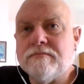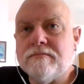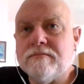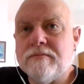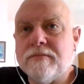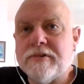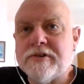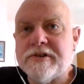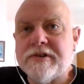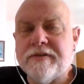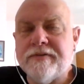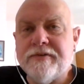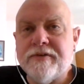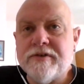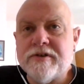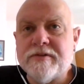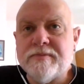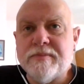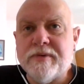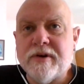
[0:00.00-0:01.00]
What's the
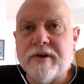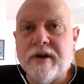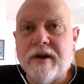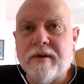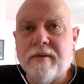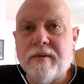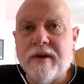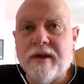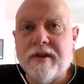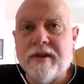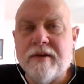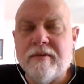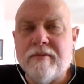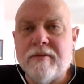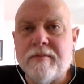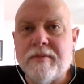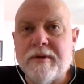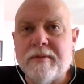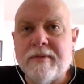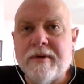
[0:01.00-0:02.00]
first book I read that
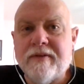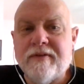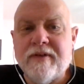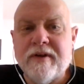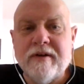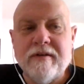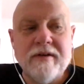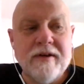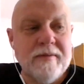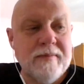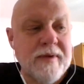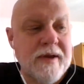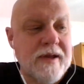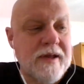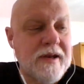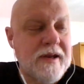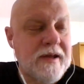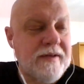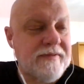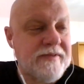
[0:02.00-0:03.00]
would be my favorite? Am I
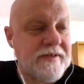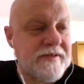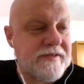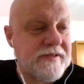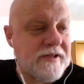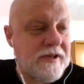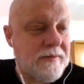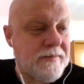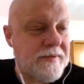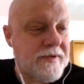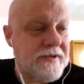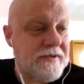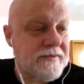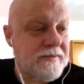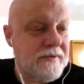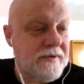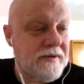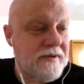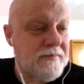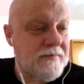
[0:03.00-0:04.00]
going to have to skip this
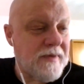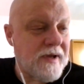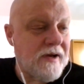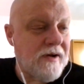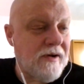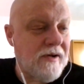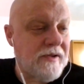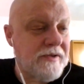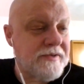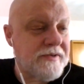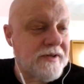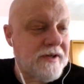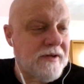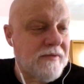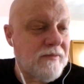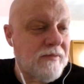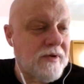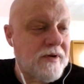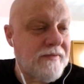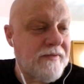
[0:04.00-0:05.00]
one? My
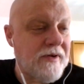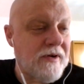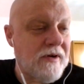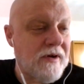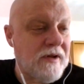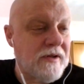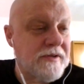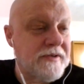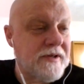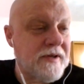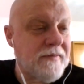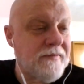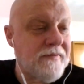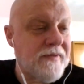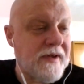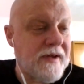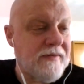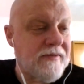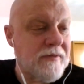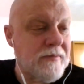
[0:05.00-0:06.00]
all-time, one of your all-time
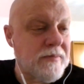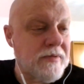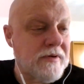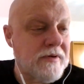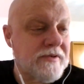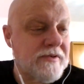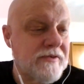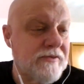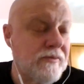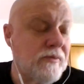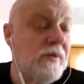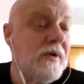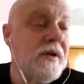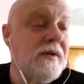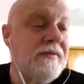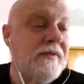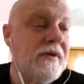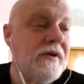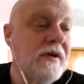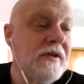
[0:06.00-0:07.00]
favorite books. It's one
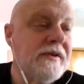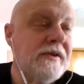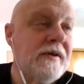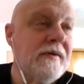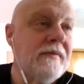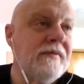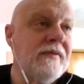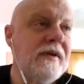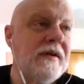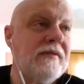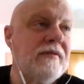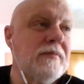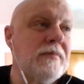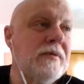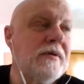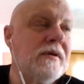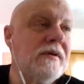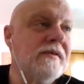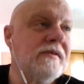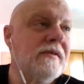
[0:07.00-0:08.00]
of your all-time favorite
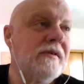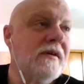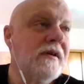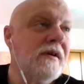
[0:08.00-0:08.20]
books.